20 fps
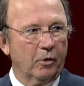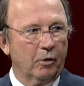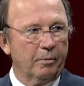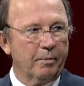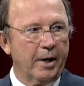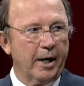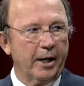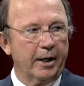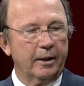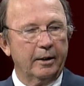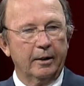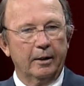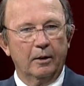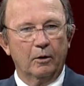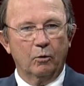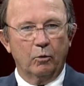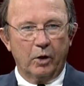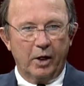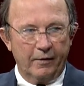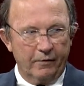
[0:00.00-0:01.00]
or my
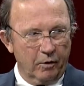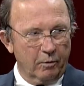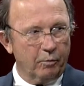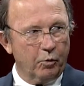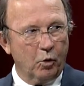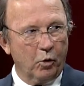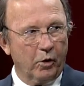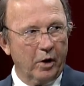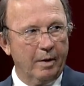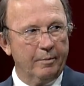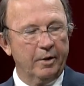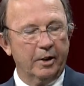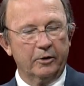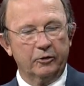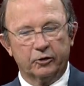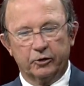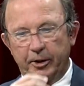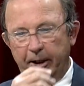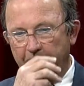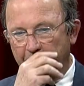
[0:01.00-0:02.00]
whatever program it
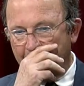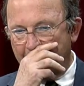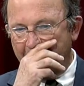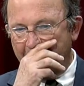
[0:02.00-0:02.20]
is later